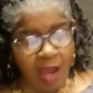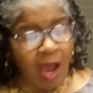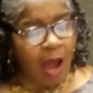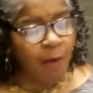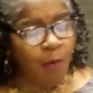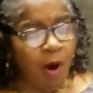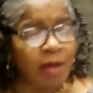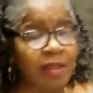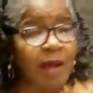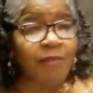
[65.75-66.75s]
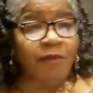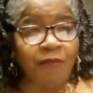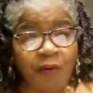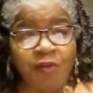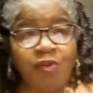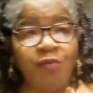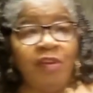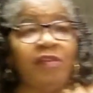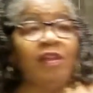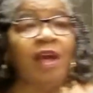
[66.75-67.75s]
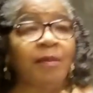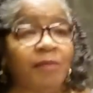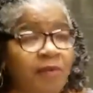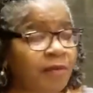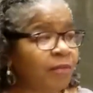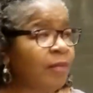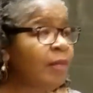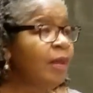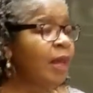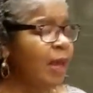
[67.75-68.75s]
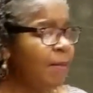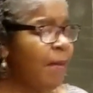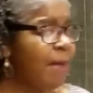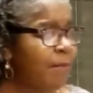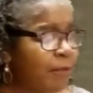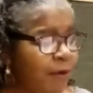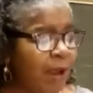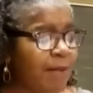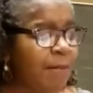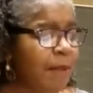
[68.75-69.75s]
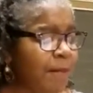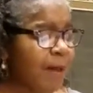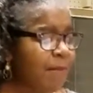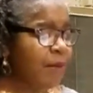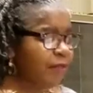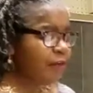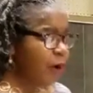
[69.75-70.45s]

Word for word: I walked up the first three steps in my grand in my mother's